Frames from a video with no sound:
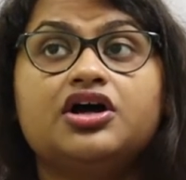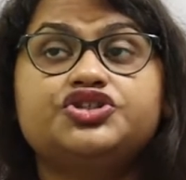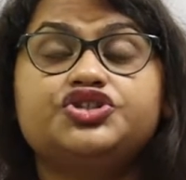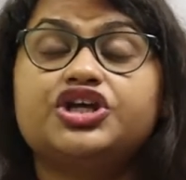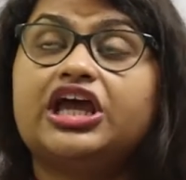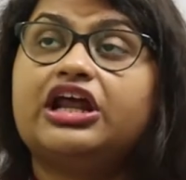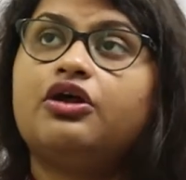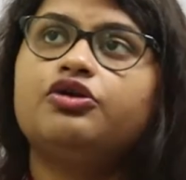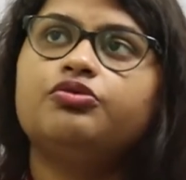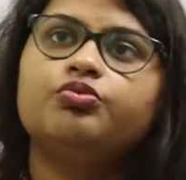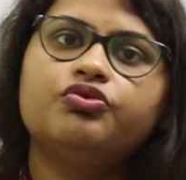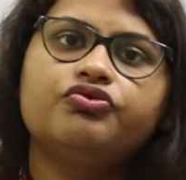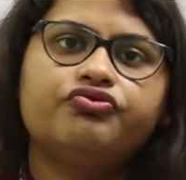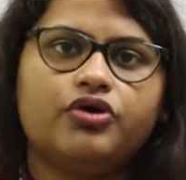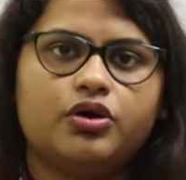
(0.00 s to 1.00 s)
she cannot
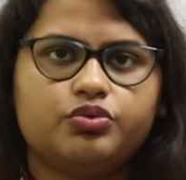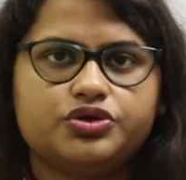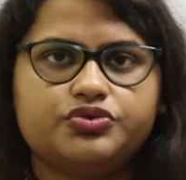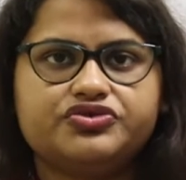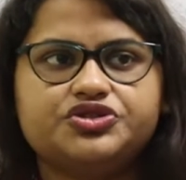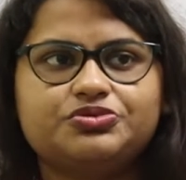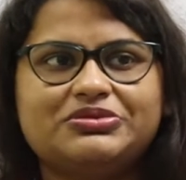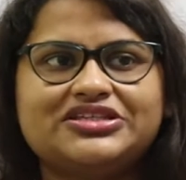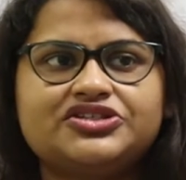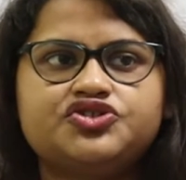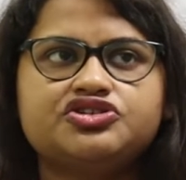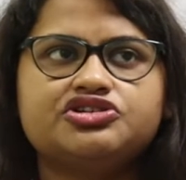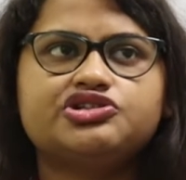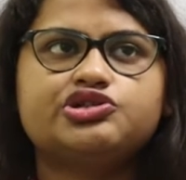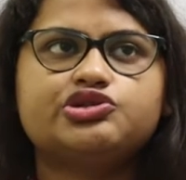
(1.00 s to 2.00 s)
move forward, which means
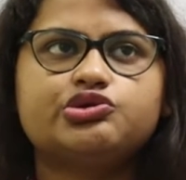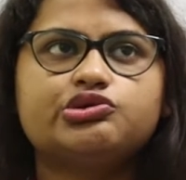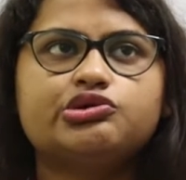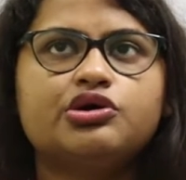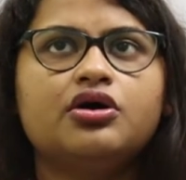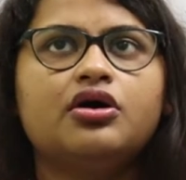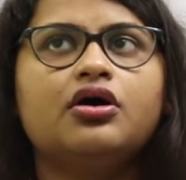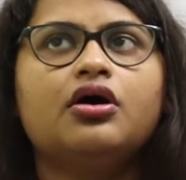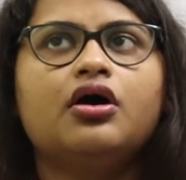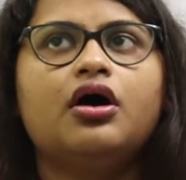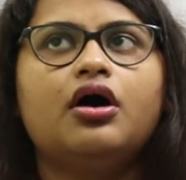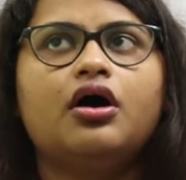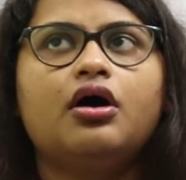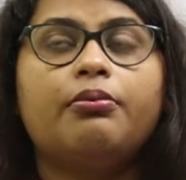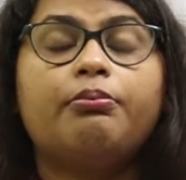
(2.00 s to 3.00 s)
she's so
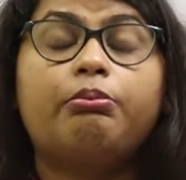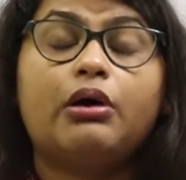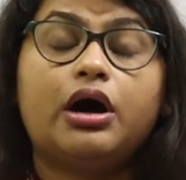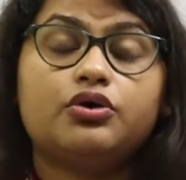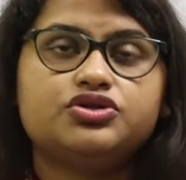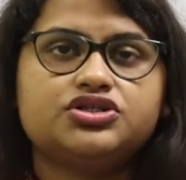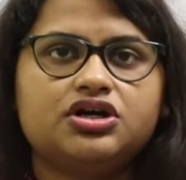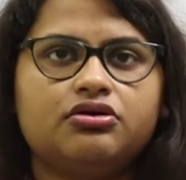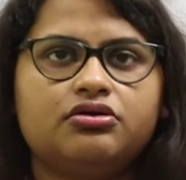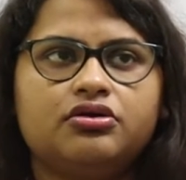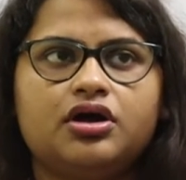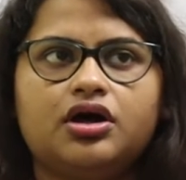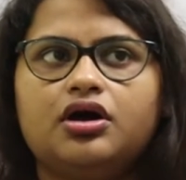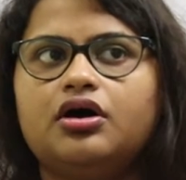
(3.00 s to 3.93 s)
bowed down